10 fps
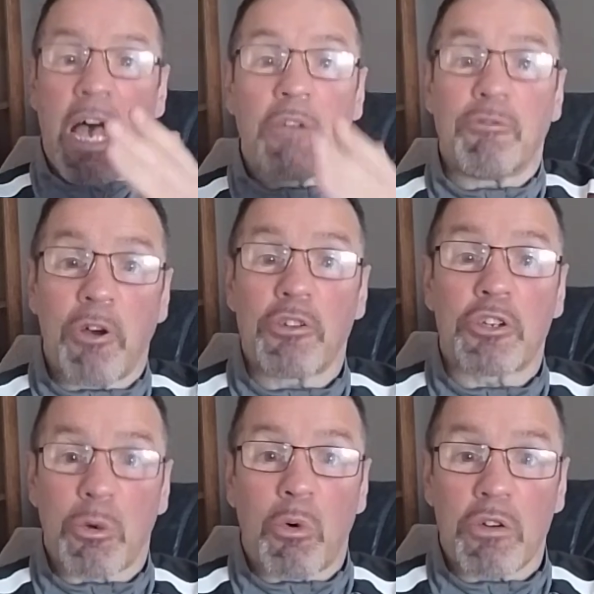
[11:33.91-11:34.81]
and found
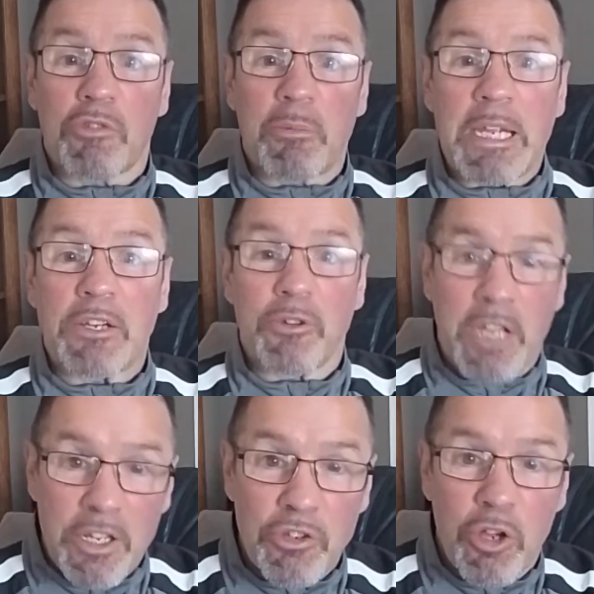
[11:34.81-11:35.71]
it to work for me too.
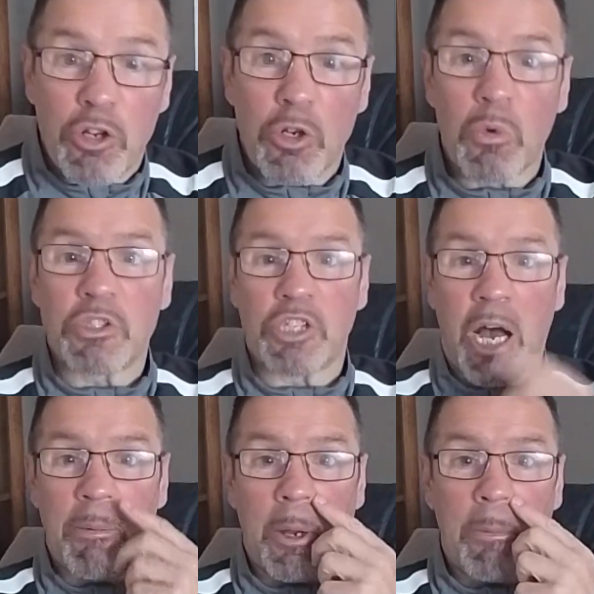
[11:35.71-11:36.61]
Getting down low and
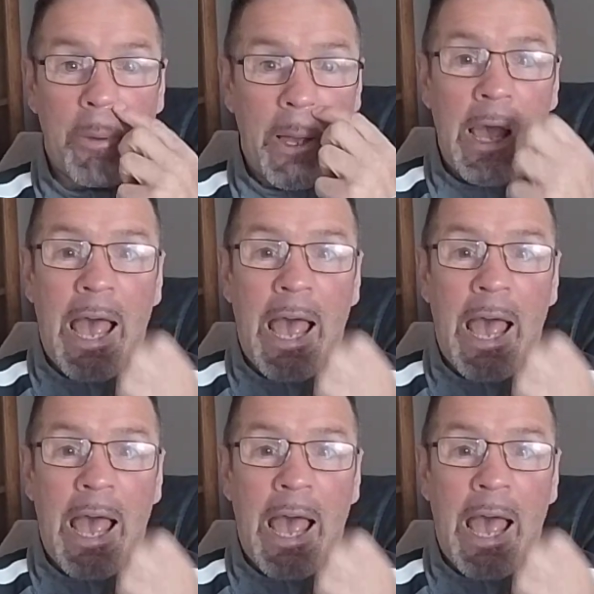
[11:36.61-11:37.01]
jobbing up.